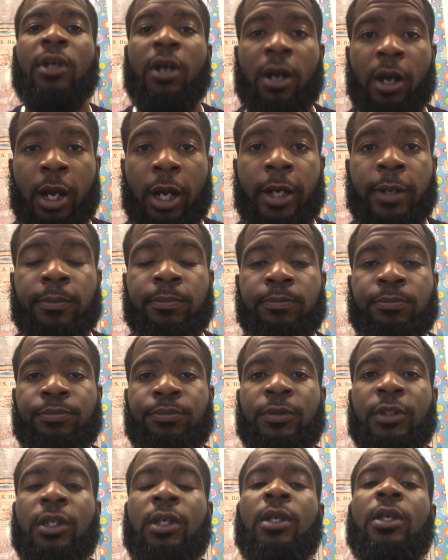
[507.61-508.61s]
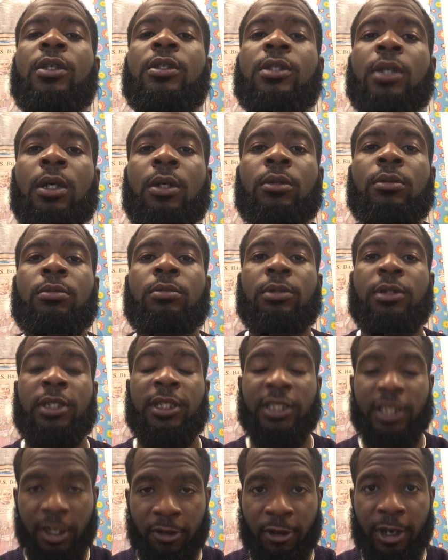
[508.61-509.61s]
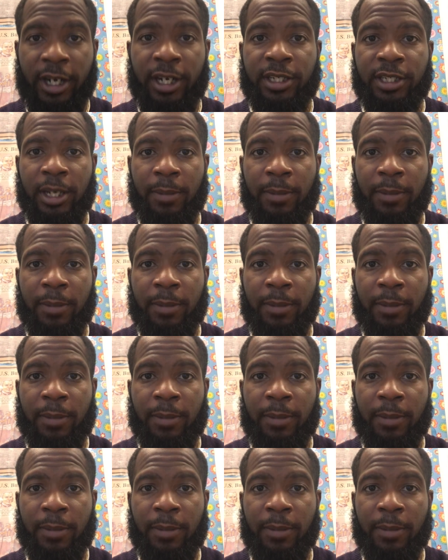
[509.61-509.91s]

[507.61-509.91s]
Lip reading: All right? So, let's get ready to